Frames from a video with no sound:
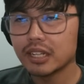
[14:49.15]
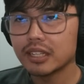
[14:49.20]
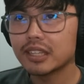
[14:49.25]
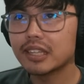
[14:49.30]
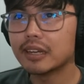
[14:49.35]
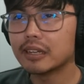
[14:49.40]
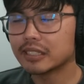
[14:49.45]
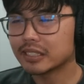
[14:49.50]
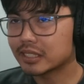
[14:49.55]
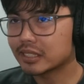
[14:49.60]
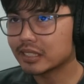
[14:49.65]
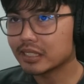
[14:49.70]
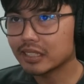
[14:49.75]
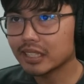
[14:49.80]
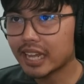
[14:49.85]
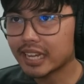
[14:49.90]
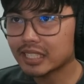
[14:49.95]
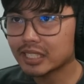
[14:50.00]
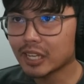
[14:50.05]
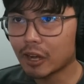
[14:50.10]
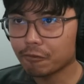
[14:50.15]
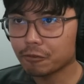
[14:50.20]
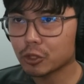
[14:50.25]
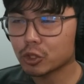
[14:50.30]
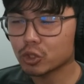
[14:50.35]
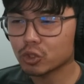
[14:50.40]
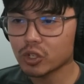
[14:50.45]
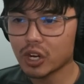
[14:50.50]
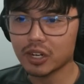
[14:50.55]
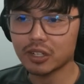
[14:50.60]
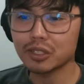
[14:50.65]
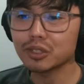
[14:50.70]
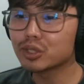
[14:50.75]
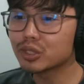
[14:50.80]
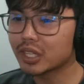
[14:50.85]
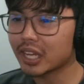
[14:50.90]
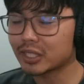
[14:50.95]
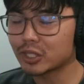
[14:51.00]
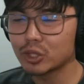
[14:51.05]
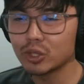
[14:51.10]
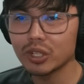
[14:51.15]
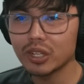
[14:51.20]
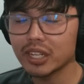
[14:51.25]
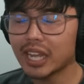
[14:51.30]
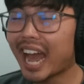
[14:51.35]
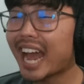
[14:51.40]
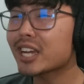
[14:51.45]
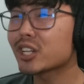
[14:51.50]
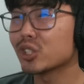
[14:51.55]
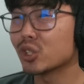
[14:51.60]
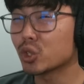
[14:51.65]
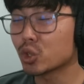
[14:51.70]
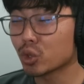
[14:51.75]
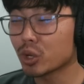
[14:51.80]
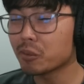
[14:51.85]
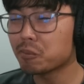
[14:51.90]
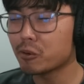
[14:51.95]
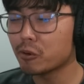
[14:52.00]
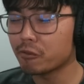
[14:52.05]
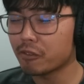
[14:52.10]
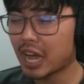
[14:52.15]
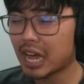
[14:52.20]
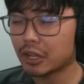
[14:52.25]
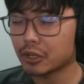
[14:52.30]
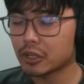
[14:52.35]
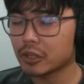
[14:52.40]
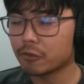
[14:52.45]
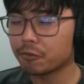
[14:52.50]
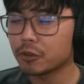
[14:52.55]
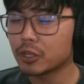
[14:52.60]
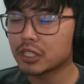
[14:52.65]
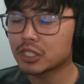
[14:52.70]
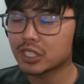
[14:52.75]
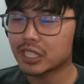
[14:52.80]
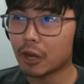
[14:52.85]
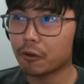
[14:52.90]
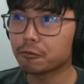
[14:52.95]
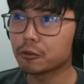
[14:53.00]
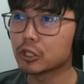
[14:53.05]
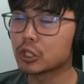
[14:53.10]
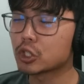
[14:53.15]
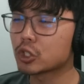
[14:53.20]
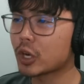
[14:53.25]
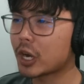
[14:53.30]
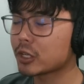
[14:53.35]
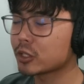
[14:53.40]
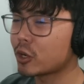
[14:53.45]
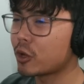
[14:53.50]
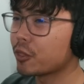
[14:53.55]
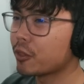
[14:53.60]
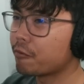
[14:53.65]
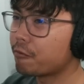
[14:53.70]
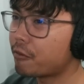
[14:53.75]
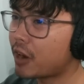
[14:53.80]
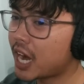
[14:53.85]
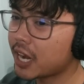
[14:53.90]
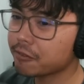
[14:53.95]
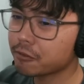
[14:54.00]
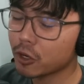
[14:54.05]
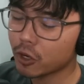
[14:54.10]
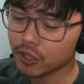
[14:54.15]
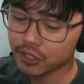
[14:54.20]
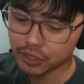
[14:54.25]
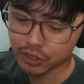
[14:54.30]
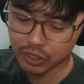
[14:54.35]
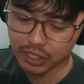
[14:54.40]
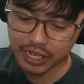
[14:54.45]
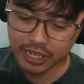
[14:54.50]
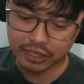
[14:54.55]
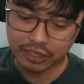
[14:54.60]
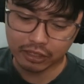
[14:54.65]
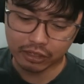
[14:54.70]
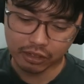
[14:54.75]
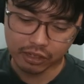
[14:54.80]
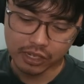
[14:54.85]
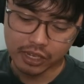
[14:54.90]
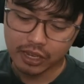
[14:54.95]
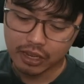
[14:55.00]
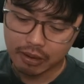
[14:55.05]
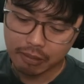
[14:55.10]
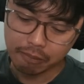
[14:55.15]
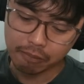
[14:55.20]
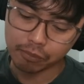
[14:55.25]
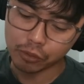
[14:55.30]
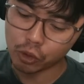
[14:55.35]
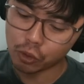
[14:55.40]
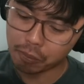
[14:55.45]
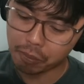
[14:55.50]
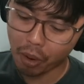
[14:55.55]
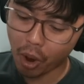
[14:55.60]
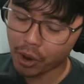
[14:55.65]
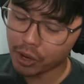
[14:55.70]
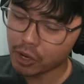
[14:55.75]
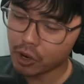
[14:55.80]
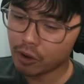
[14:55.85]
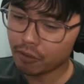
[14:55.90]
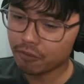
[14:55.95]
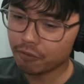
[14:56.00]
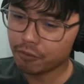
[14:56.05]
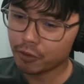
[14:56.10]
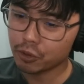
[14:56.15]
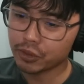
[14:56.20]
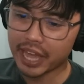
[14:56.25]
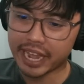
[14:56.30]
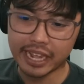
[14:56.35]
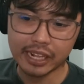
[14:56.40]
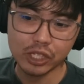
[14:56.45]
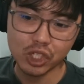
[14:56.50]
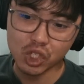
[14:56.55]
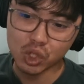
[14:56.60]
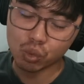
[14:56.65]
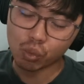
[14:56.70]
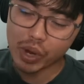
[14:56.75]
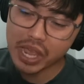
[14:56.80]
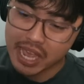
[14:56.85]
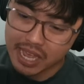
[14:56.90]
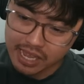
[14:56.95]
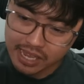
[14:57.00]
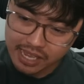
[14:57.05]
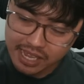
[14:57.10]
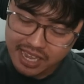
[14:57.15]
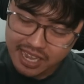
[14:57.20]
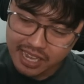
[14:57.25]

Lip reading: There's like self-destruct just gets you actually triple value if you self-destruct on the 5 cost. You get the new body on field that can swing.